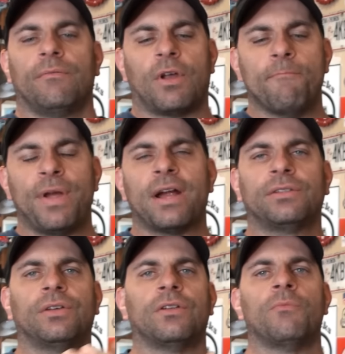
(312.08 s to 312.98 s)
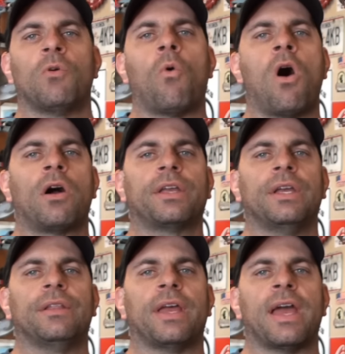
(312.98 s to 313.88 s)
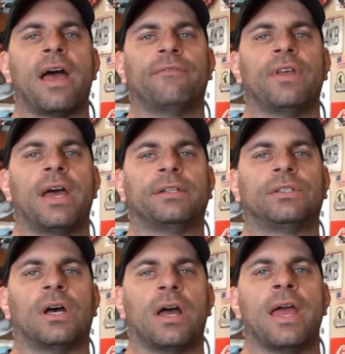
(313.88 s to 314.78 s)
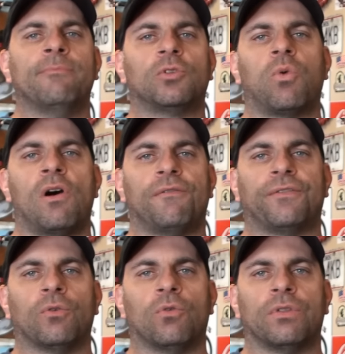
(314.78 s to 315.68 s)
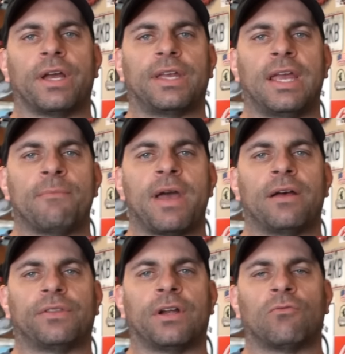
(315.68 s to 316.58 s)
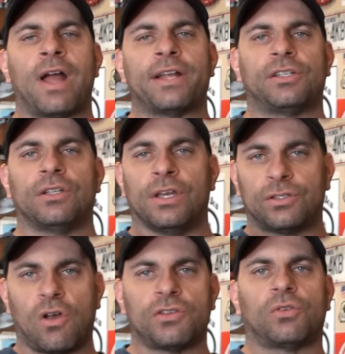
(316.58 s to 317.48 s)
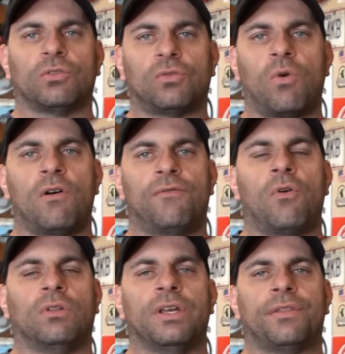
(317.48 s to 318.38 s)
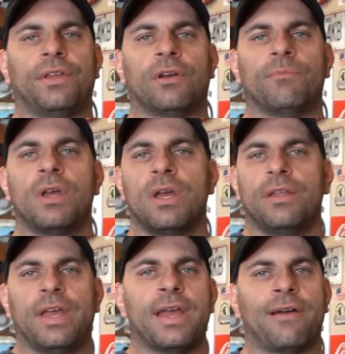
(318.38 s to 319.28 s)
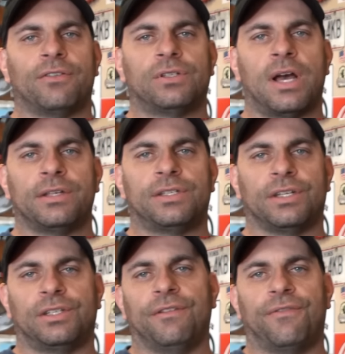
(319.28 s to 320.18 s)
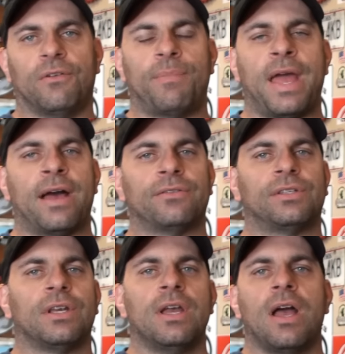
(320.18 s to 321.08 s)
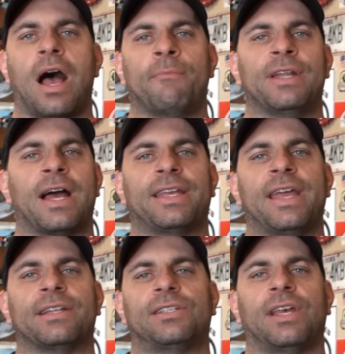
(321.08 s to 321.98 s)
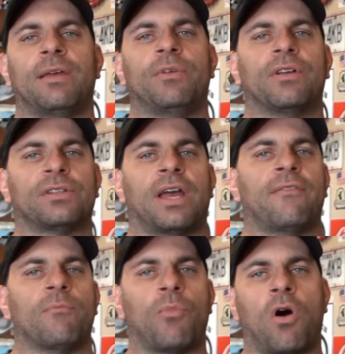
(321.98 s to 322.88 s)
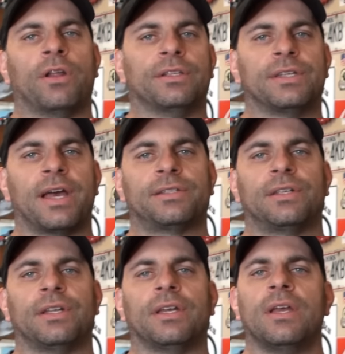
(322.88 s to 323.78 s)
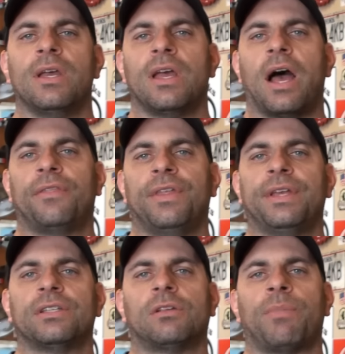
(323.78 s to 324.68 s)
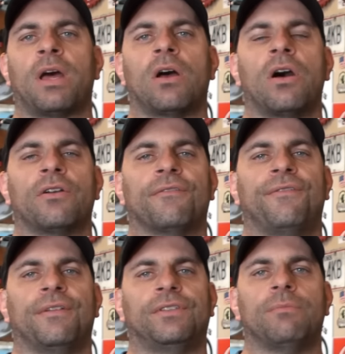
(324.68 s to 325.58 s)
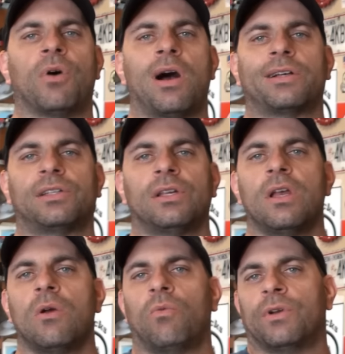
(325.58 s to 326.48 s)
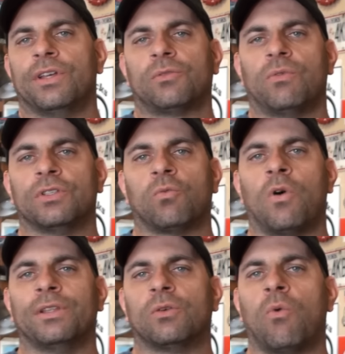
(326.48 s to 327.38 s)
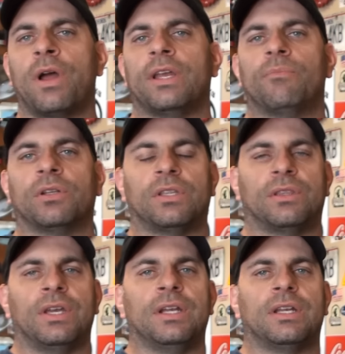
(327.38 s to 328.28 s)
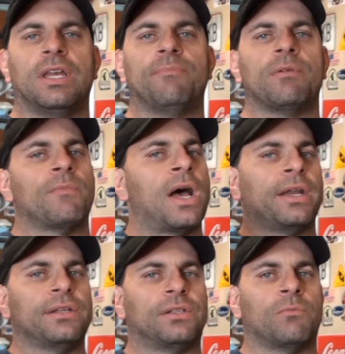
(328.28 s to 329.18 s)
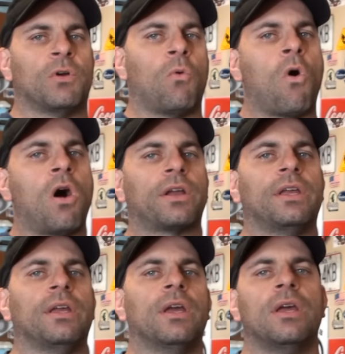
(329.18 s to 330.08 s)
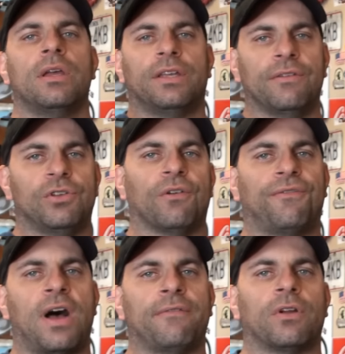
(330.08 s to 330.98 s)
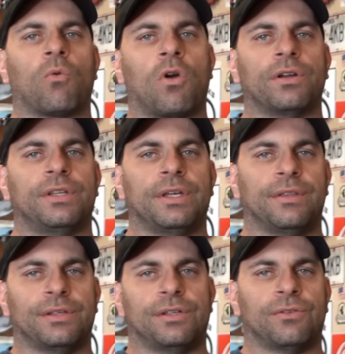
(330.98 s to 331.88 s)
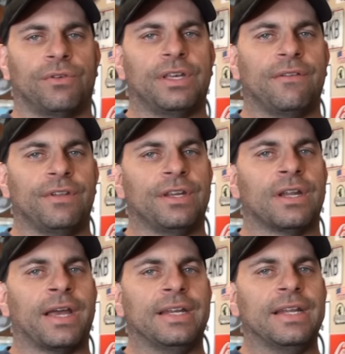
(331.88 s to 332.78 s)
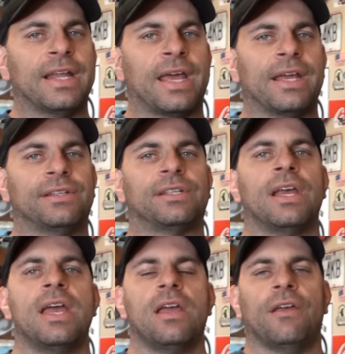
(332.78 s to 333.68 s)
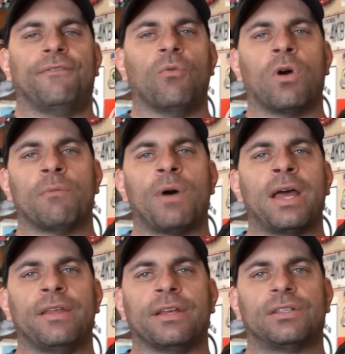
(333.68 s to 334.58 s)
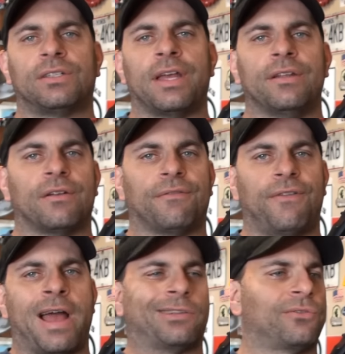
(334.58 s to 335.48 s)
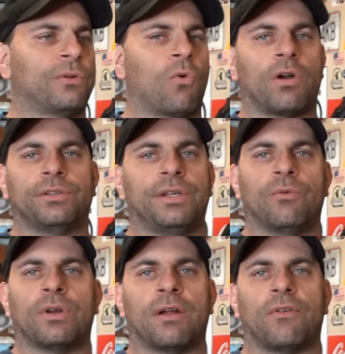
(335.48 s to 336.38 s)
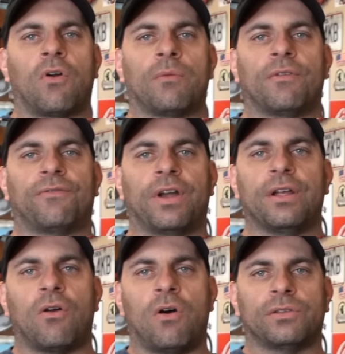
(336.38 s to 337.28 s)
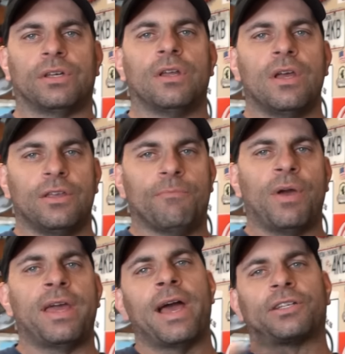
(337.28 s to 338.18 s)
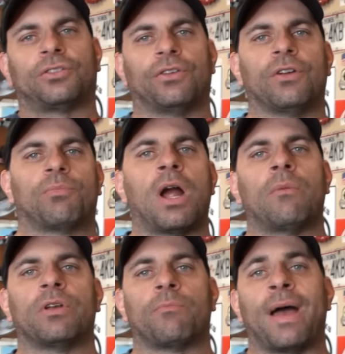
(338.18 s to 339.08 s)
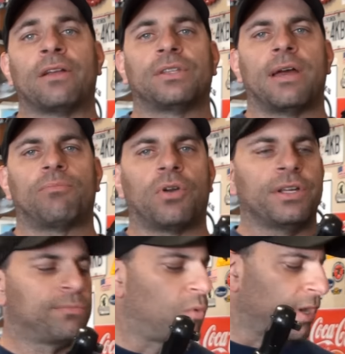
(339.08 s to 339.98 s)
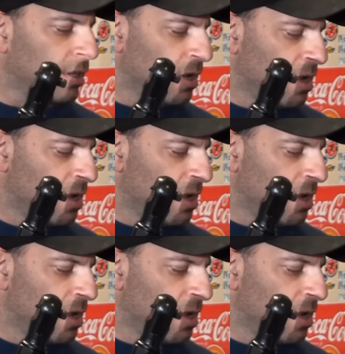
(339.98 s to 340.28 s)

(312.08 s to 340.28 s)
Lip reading: Compared to the Milwaukee, they have that M12 fuel that came out. Their ratchet, it's also a 12 volt lithium. They advertise 60 foot-pounds. I mean, I can't say because I haven't bought it and tested it. I think it's about 150 bucks, where this one's 120. But the thing to keep in mind is the Milwaukee gives you a 5-year warranty. This is only giving you 90 days. If you want to buy the extended or factory warranty, whatever Harbor Freight calls it, you pay extra. You're probably about that price point.